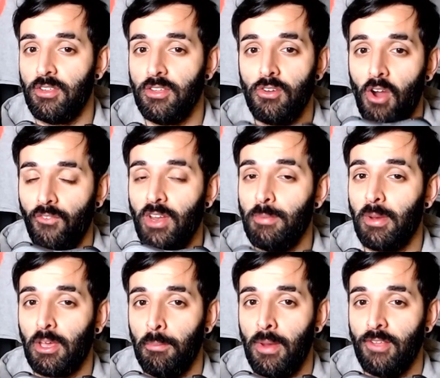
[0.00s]
You can't really
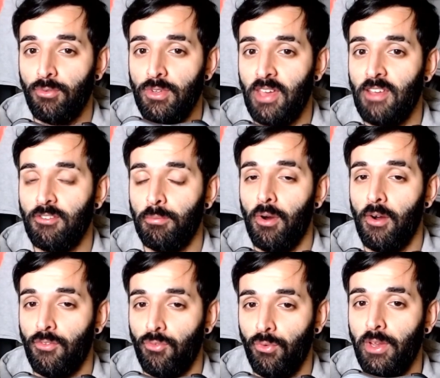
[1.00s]
make a mess when you take it apart.
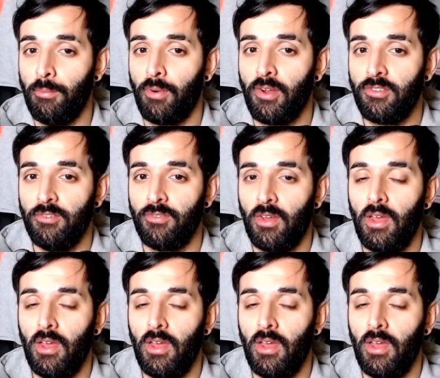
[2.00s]
It's really impressive.